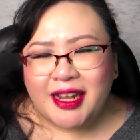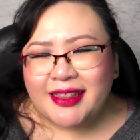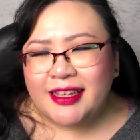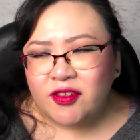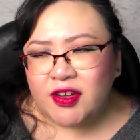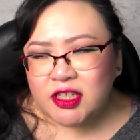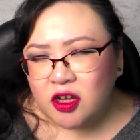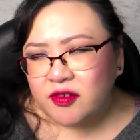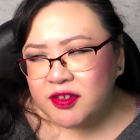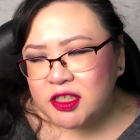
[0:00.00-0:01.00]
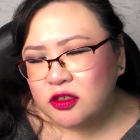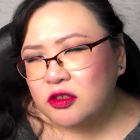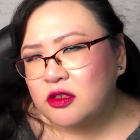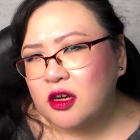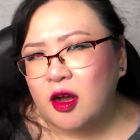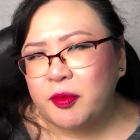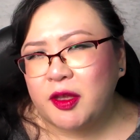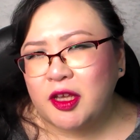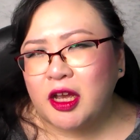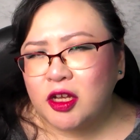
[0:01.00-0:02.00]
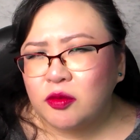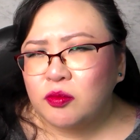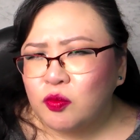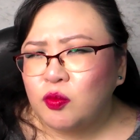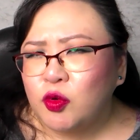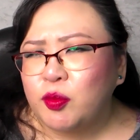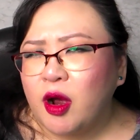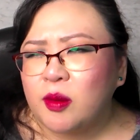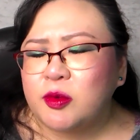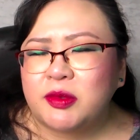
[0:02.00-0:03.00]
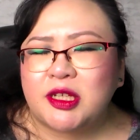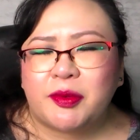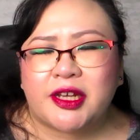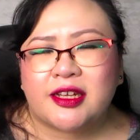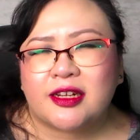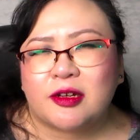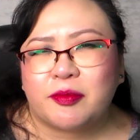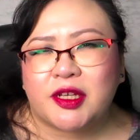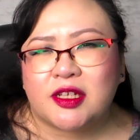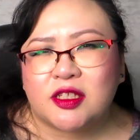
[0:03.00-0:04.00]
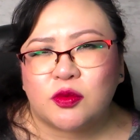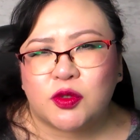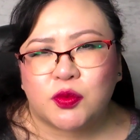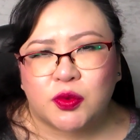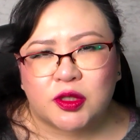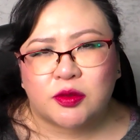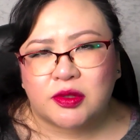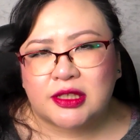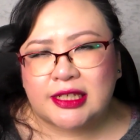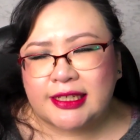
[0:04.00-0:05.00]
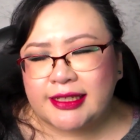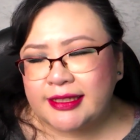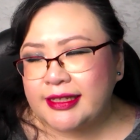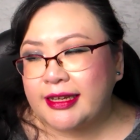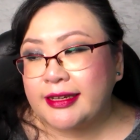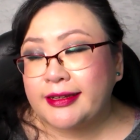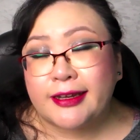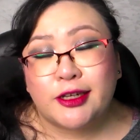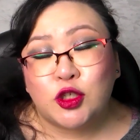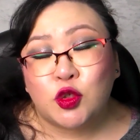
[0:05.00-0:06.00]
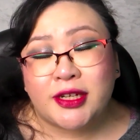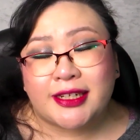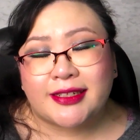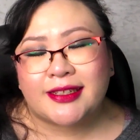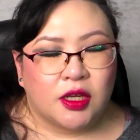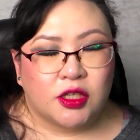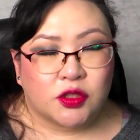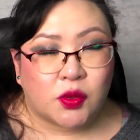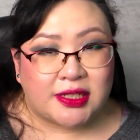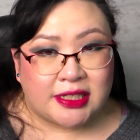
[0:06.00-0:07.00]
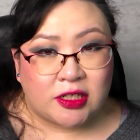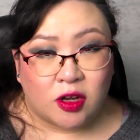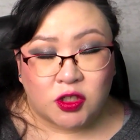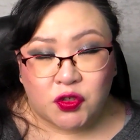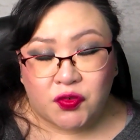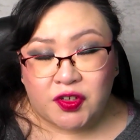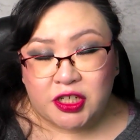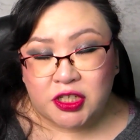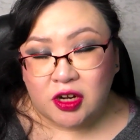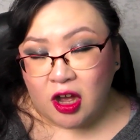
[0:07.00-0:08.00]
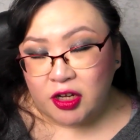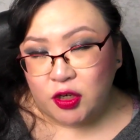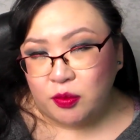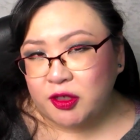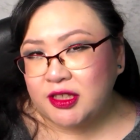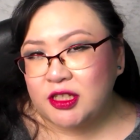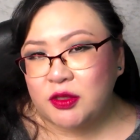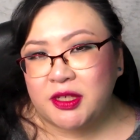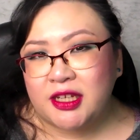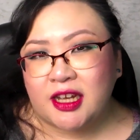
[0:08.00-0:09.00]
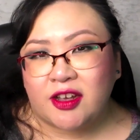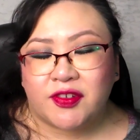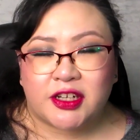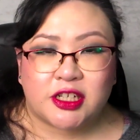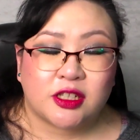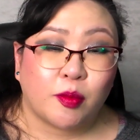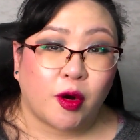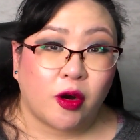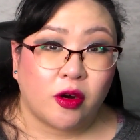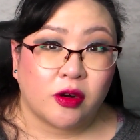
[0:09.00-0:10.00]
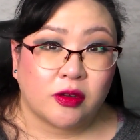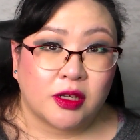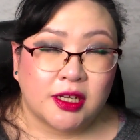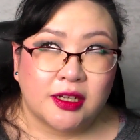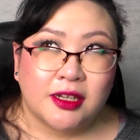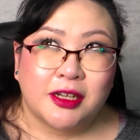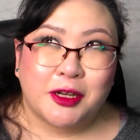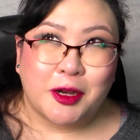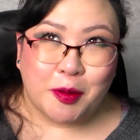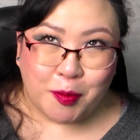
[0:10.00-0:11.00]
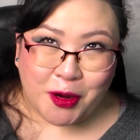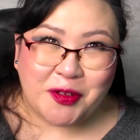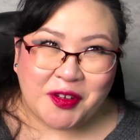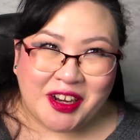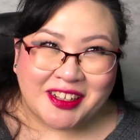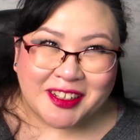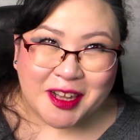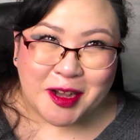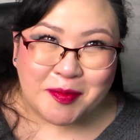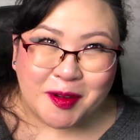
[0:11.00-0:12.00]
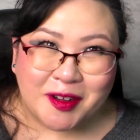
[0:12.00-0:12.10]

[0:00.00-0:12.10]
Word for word: I think if I saw a physical copy, I would probably pick it up because it was really, really nice and I enjoyed it. So I did also finish an audiobook this week. I finished the Borrow a Boyfriend Club